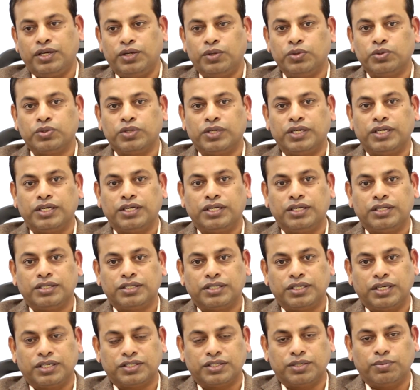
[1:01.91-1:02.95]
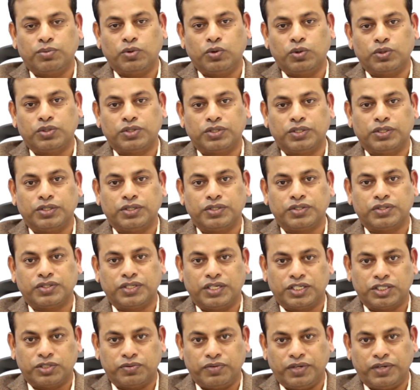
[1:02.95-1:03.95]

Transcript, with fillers: usually takes about uh, six